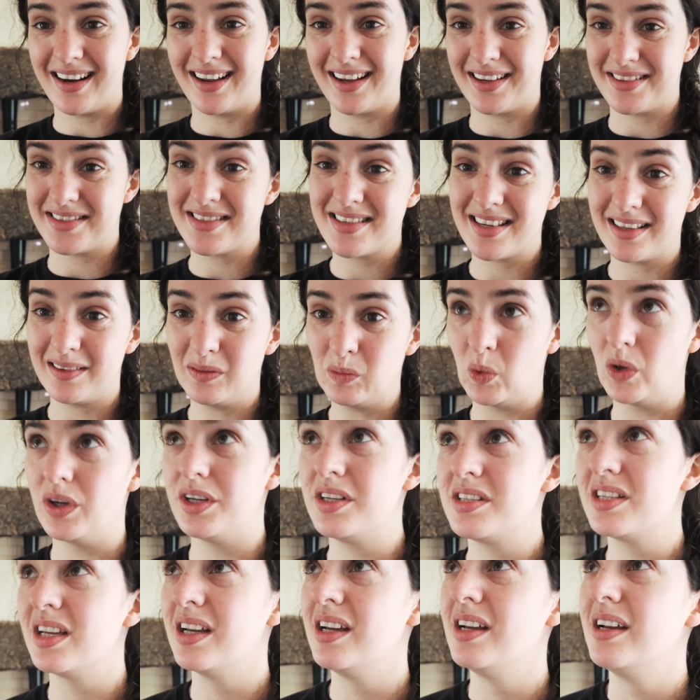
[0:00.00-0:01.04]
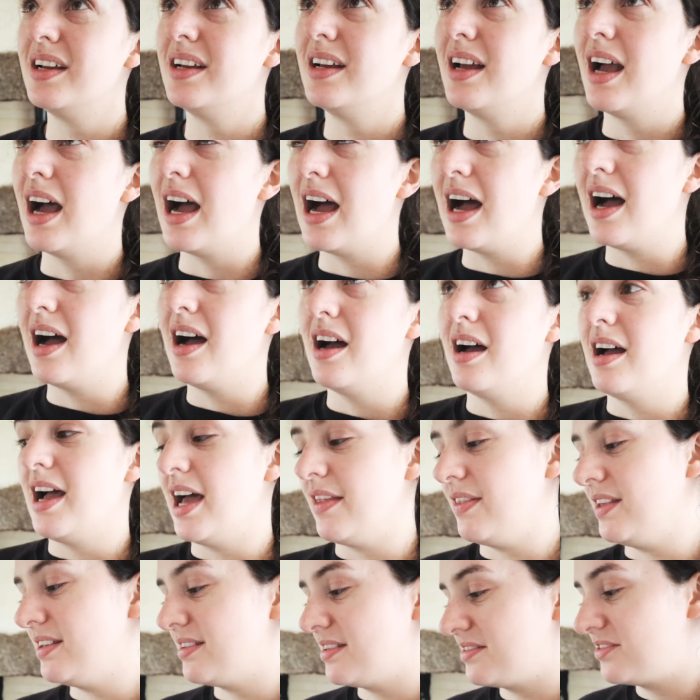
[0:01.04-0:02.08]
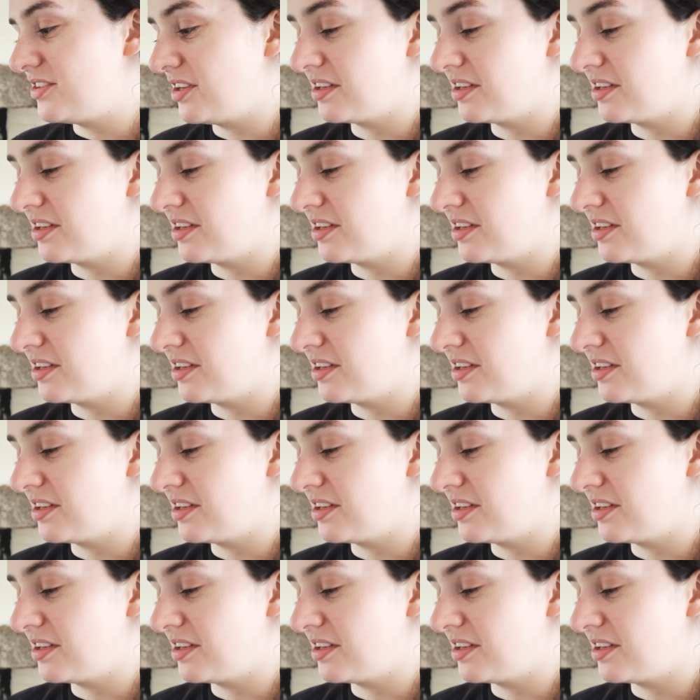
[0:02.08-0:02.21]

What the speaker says: like it's still wood. And this is